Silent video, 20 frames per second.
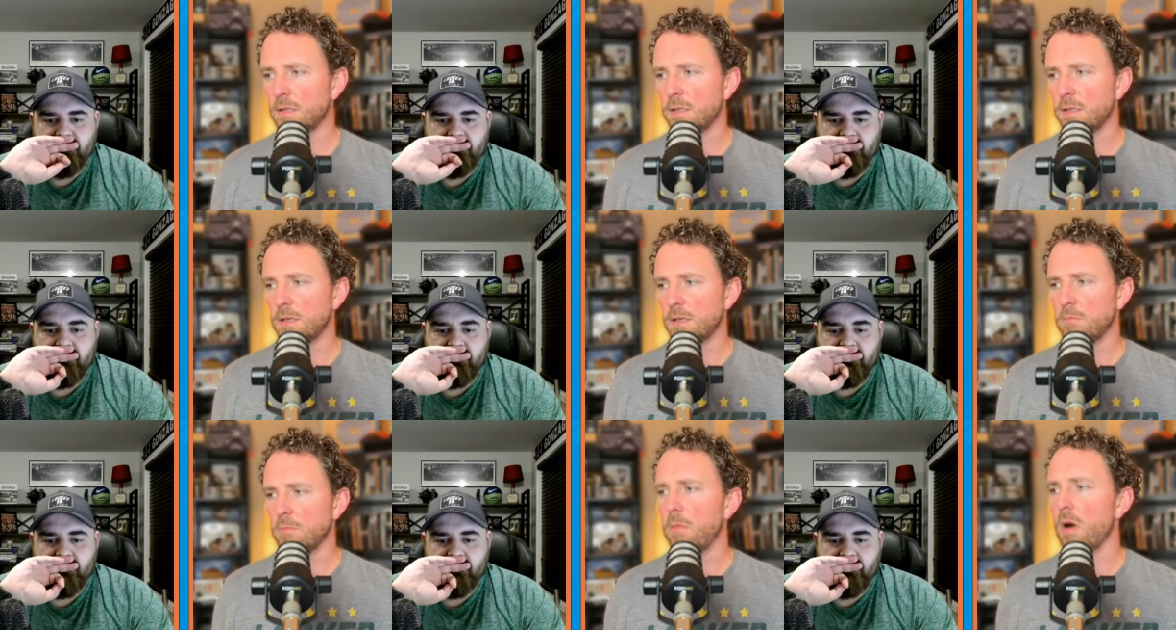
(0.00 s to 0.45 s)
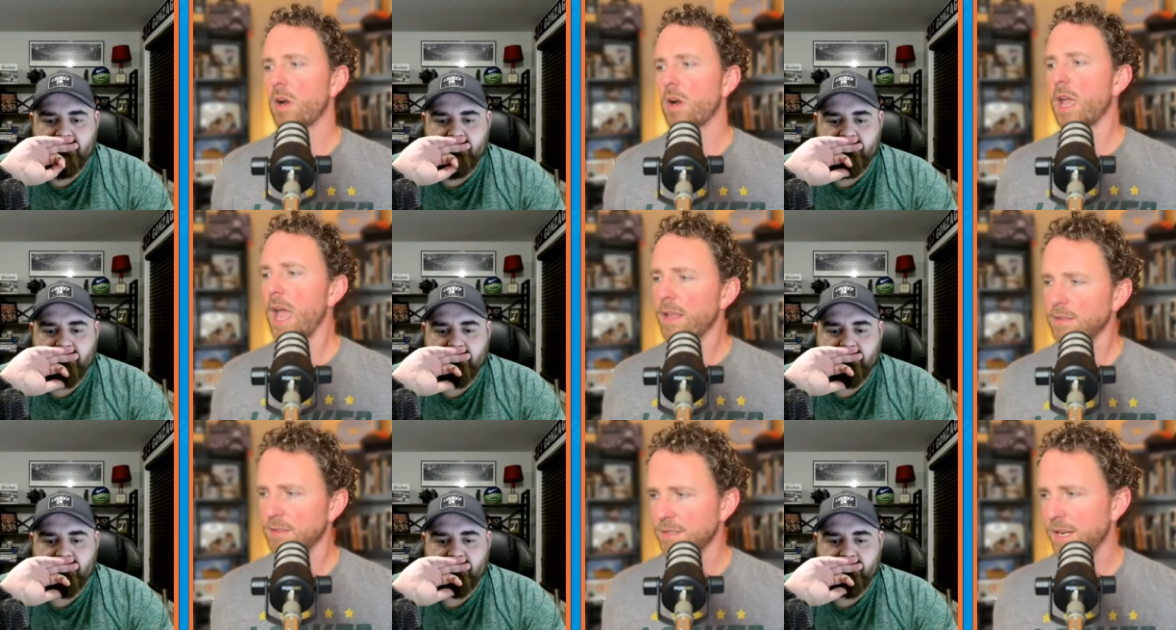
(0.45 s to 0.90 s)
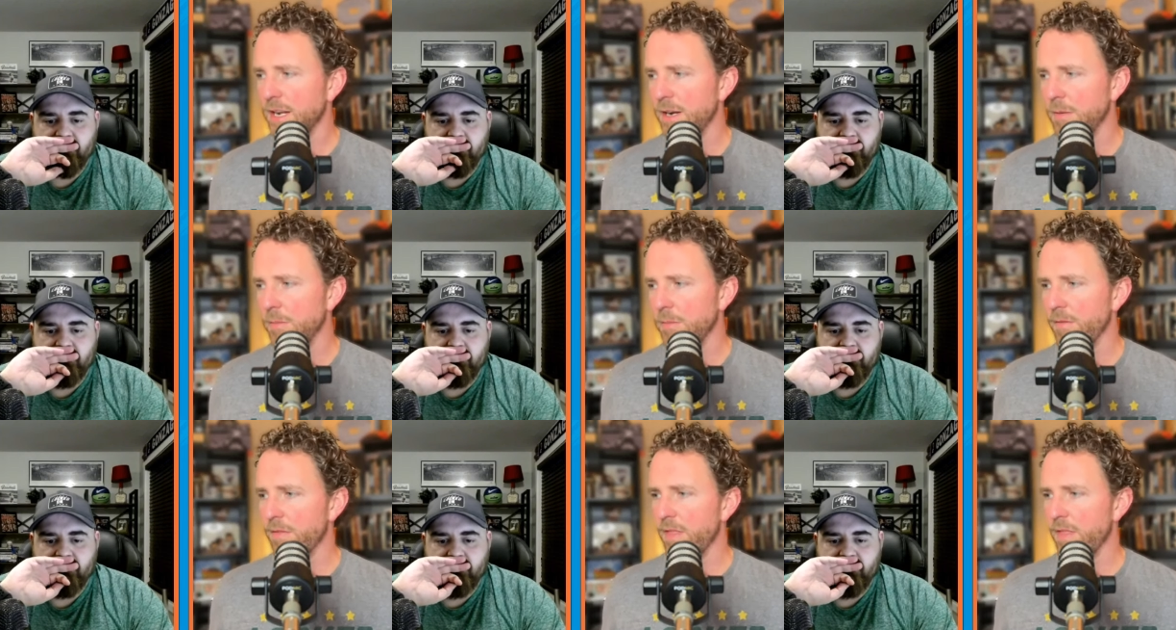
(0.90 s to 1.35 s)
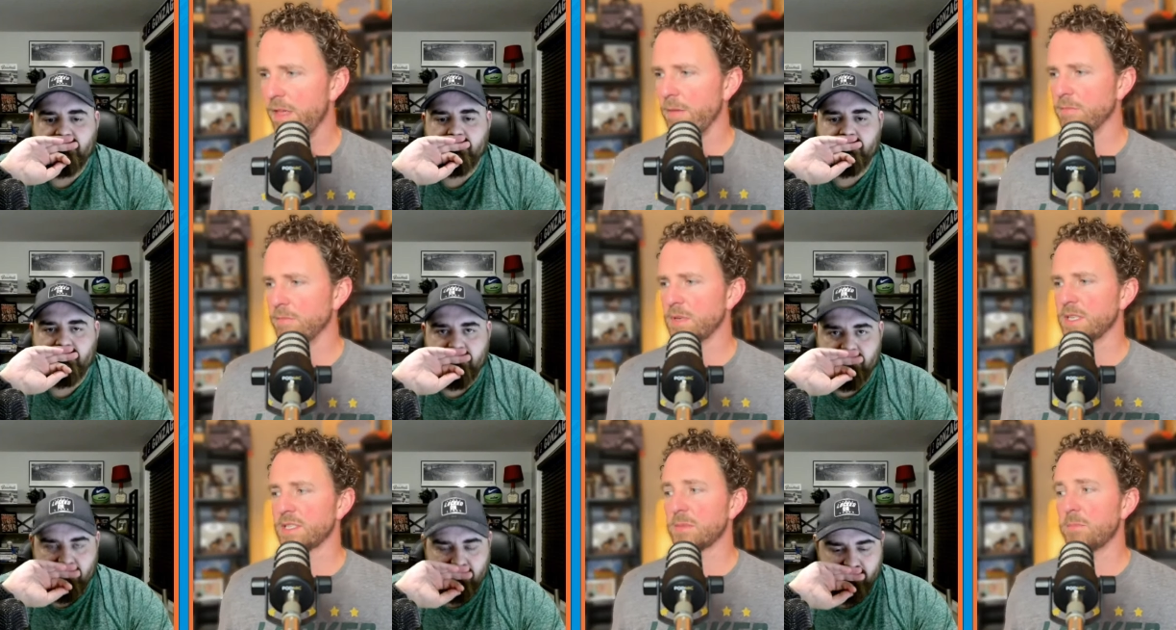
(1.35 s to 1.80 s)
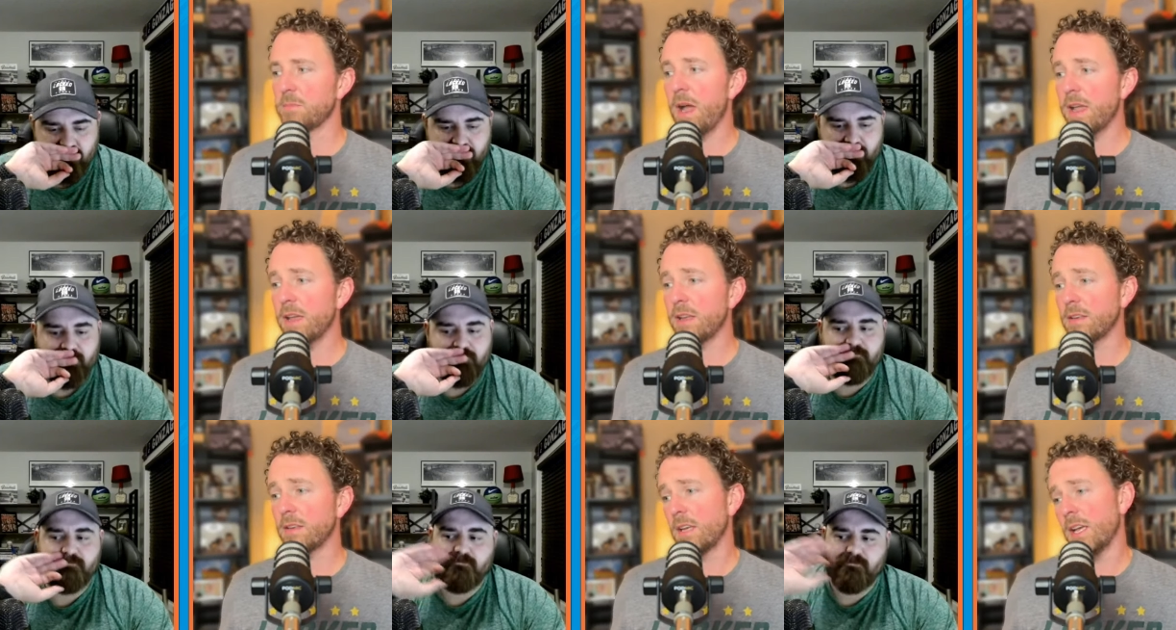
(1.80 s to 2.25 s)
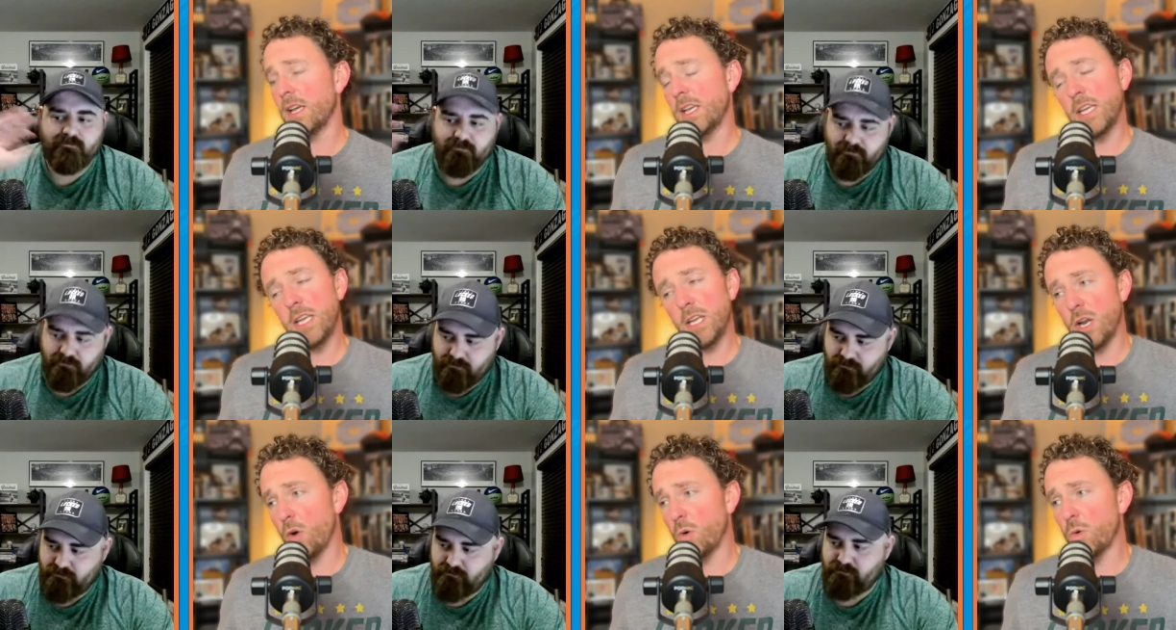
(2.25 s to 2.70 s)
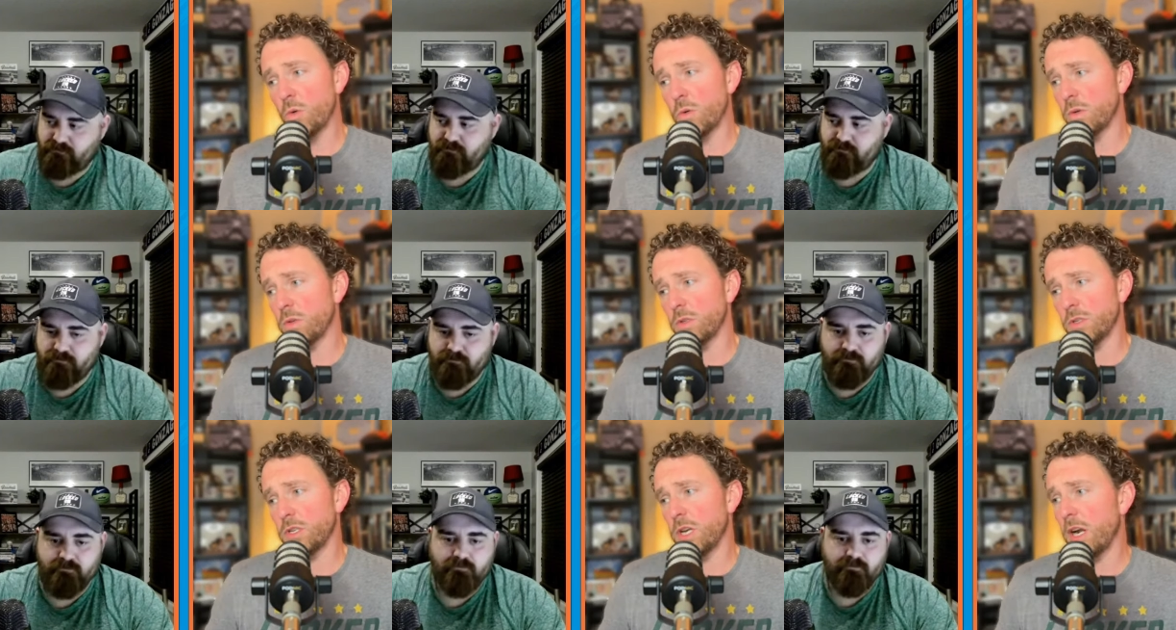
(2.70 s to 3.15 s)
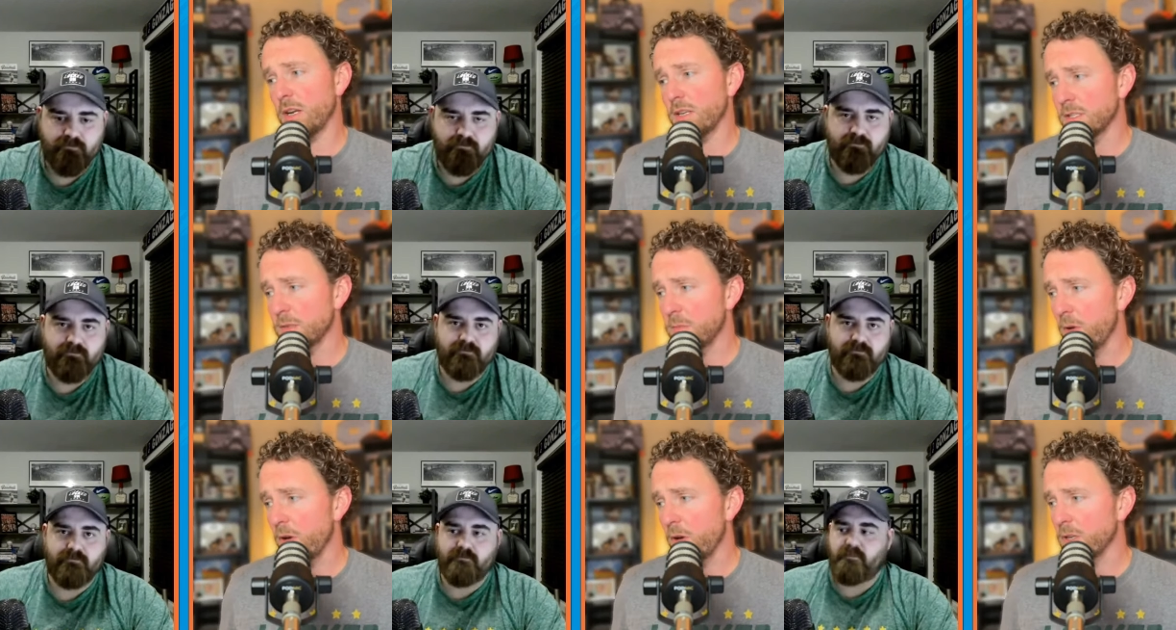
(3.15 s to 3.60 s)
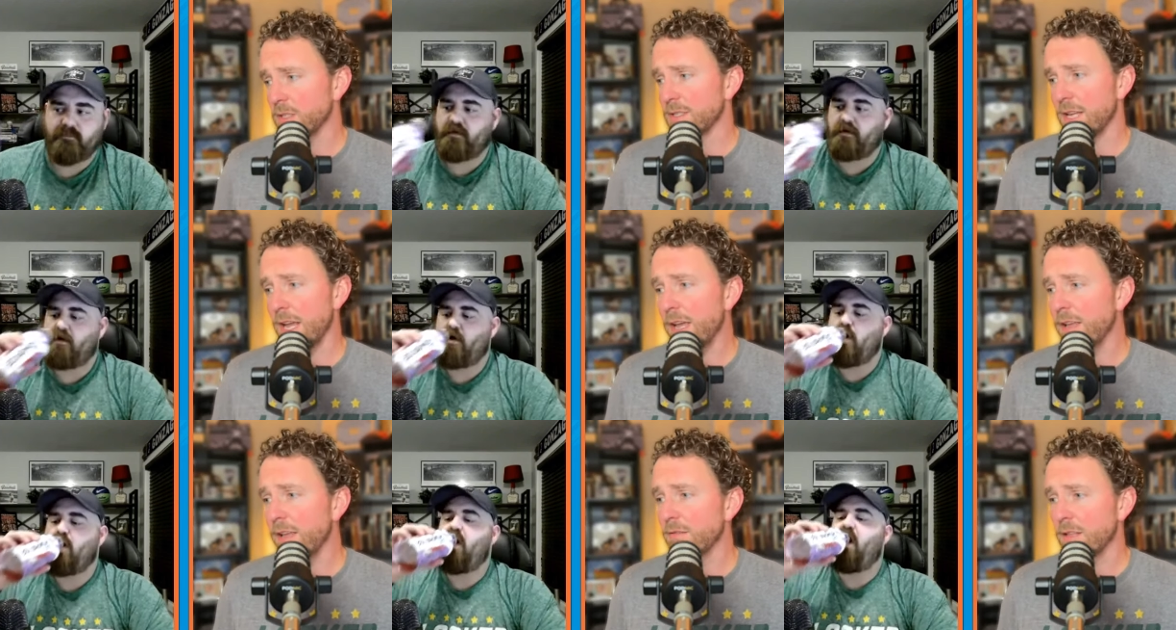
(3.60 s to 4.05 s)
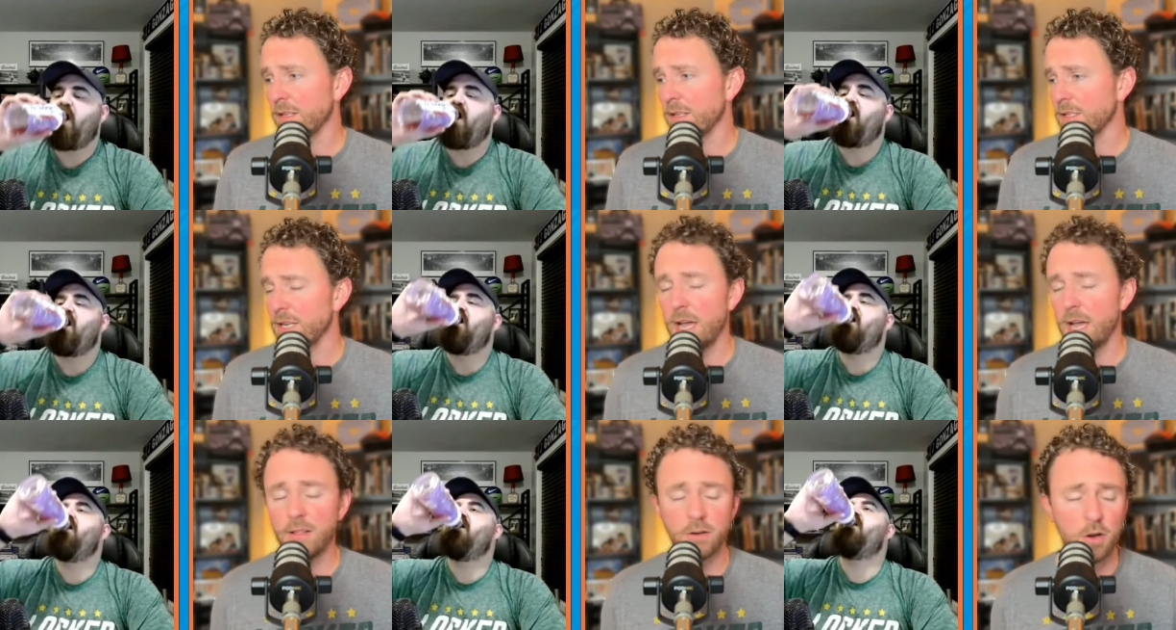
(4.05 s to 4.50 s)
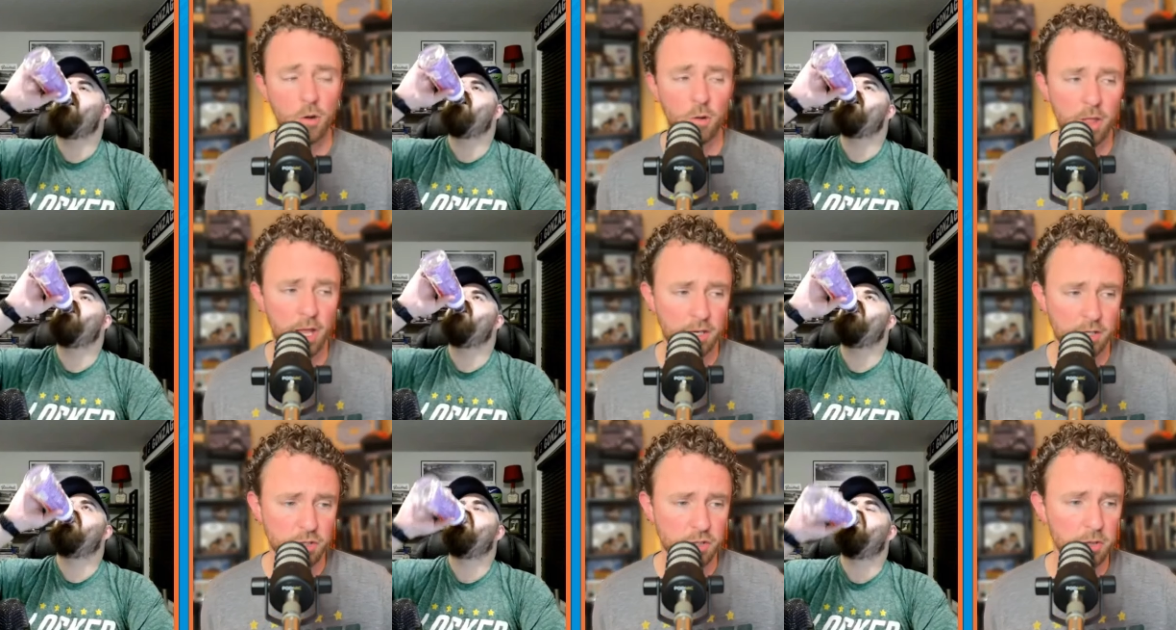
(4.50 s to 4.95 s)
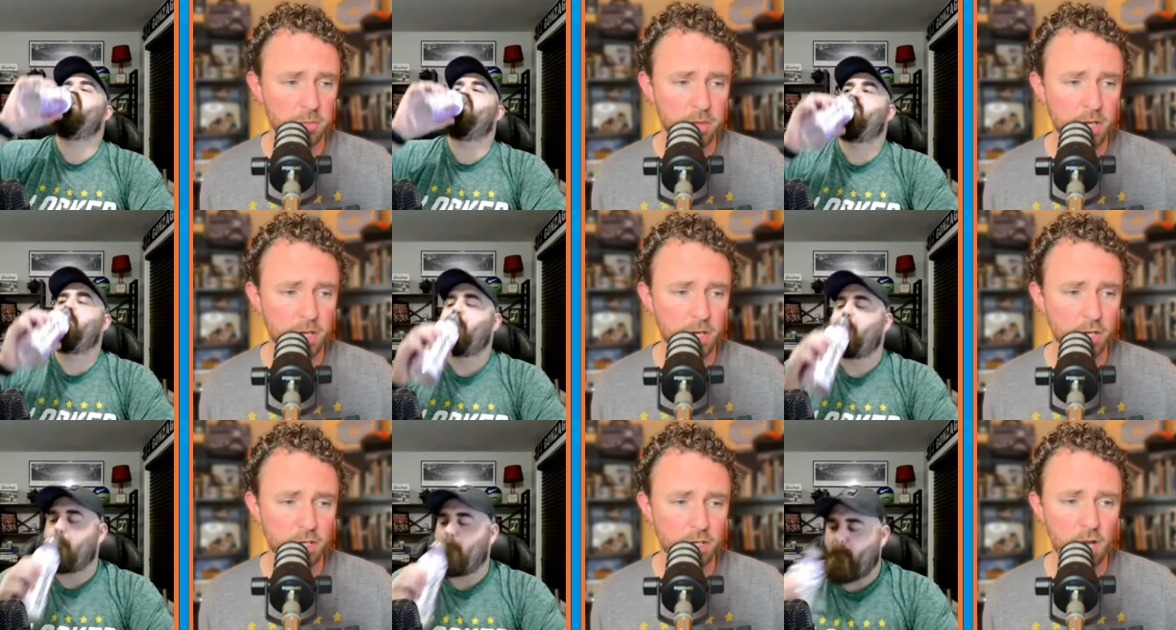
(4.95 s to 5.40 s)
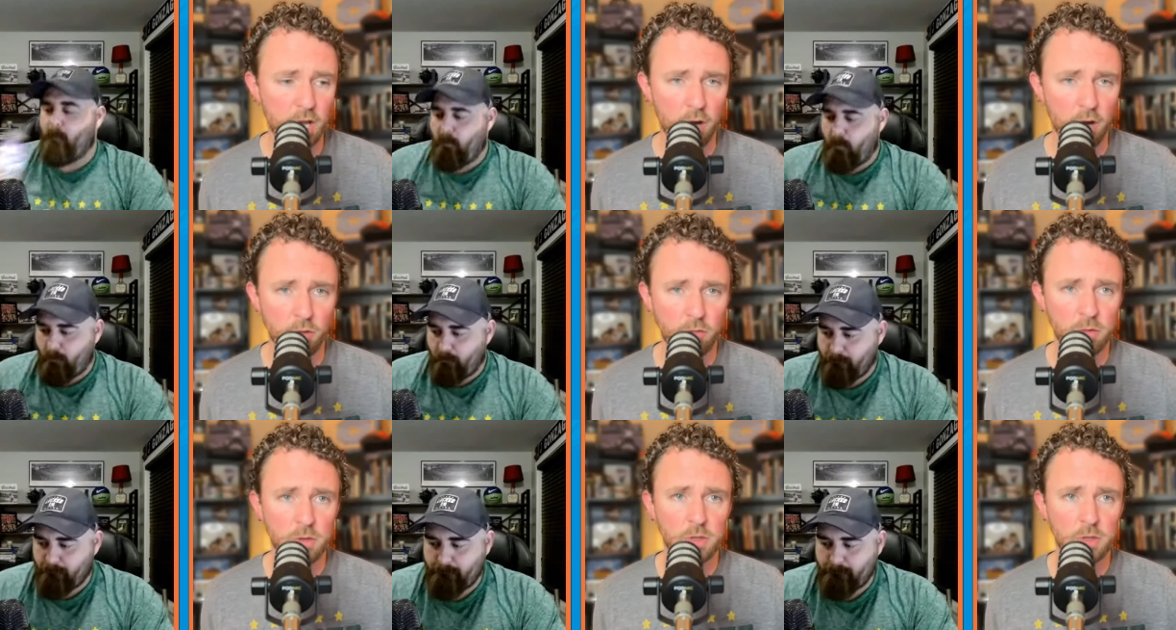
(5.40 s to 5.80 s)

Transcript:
Speaker 1: Marquette stayed above them, despite mm-hmm. you know Shaka Smart saying that Tyler Kolek should be good to go.